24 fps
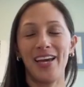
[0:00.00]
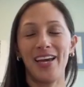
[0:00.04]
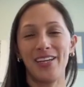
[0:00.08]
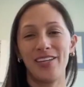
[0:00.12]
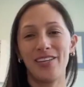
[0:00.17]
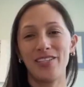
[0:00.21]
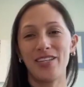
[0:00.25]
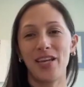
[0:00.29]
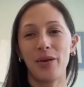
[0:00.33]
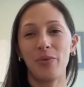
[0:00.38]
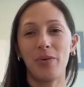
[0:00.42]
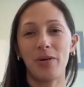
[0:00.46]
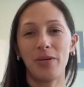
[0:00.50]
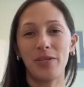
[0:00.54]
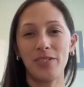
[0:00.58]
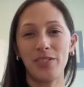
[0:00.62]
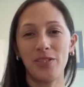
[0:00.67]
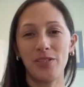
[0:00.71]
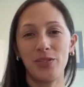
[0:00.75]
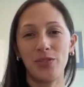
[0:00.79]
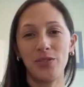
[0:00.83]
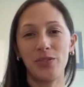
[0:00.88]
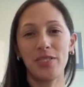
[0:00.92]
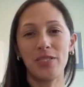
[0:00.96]
because I want
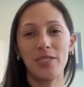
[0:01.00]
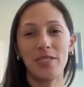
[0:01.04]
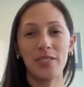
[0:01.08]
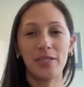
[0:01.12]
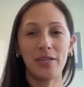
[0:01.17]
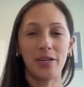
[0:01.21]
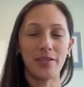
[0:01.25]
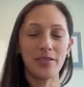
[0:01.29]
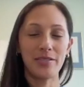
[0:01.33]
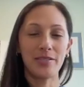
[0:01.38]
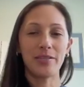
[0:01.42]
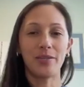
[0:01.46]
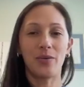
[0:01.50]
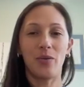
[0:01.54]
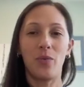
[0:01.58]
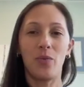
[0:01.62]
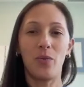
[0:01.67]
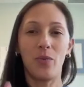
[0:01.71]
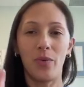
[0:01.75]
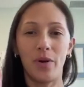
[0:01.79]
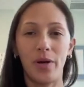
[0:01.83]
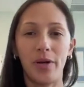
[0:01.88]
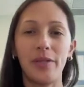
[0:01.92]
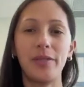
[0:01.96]
to discuss
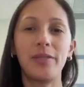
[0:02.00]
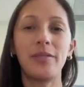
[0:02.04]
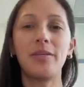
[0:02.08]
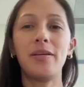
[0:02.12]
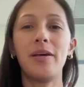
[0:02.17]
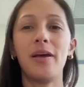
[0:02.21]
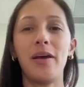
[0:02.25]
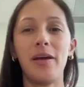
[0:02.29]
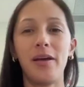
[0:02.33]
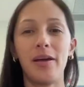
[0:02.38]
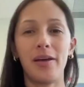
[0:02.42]
one